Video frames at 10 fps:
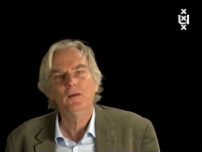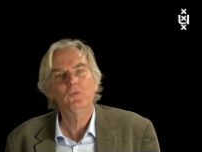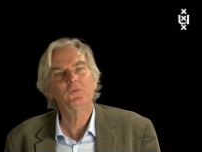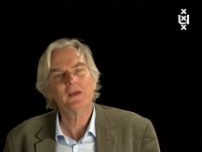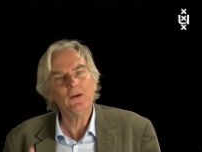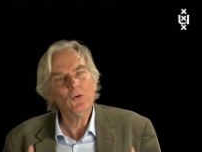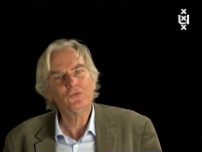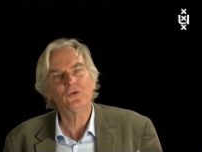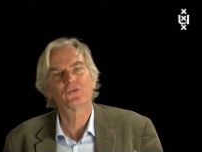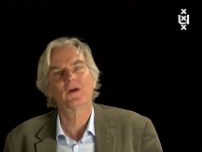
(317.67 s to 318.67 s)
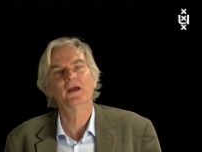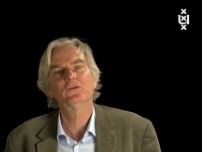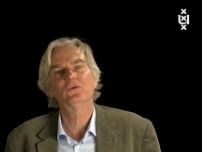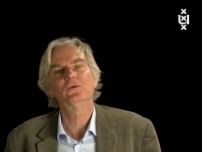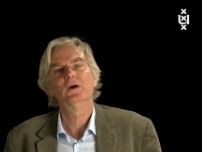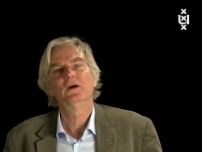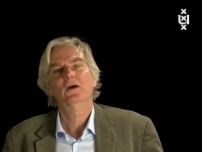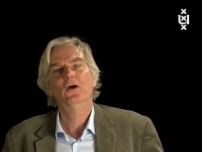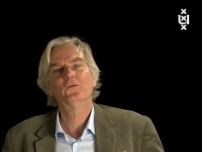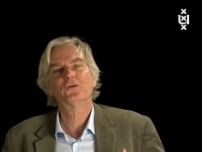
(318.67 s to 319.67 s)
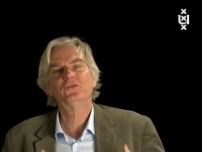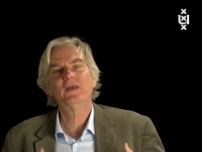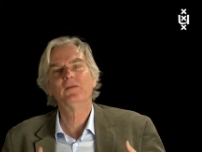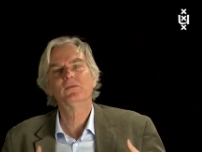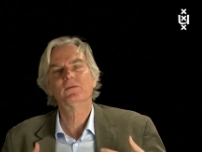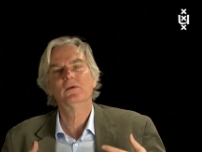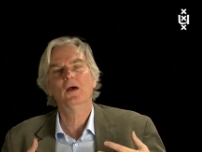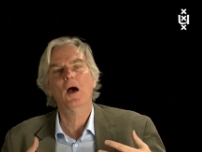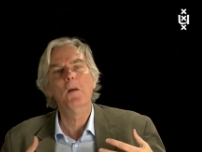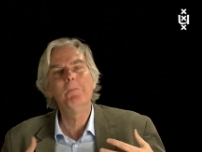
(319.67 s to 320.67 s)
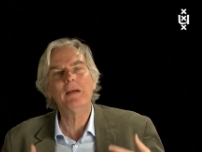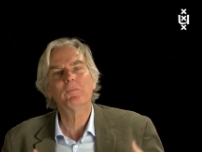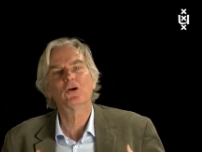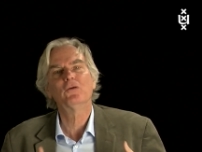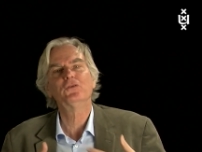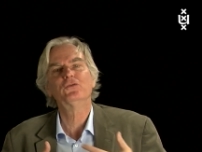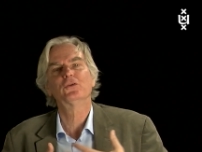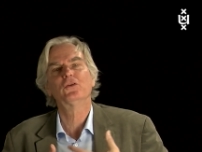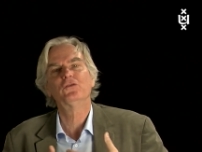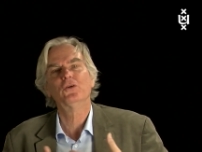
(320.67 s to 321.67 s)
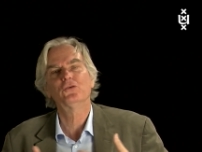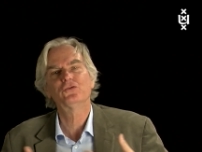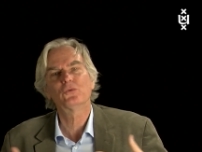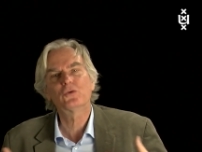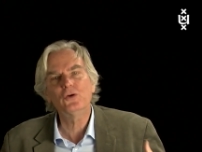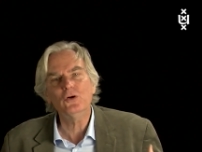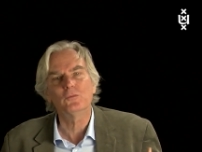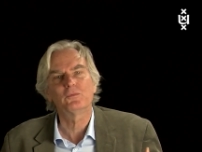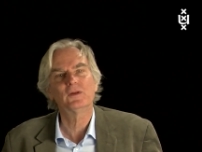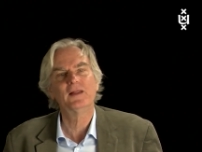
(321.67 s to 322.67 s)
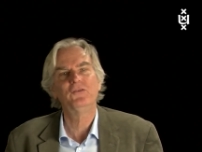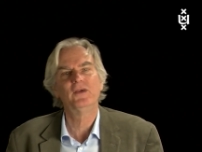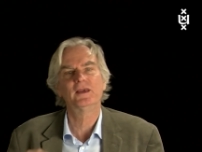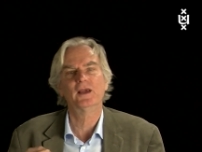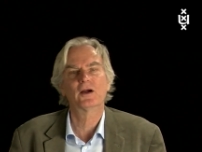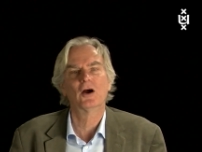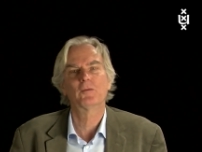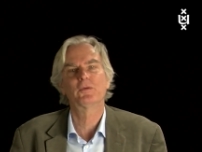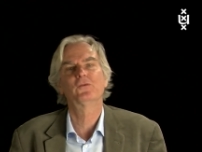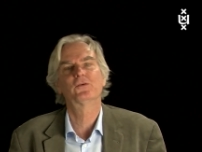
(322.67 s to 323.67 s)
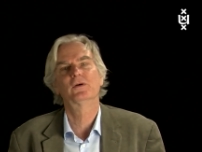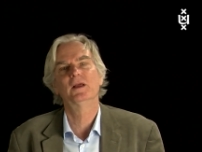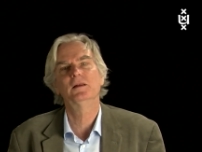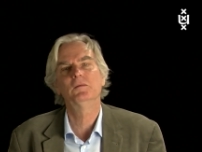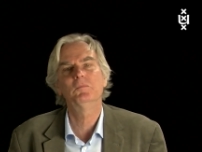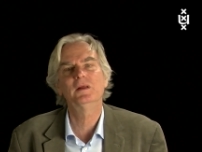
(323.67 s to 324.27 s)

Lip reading: But we can also try to understand a member of a certain social group, let's say a carpenter in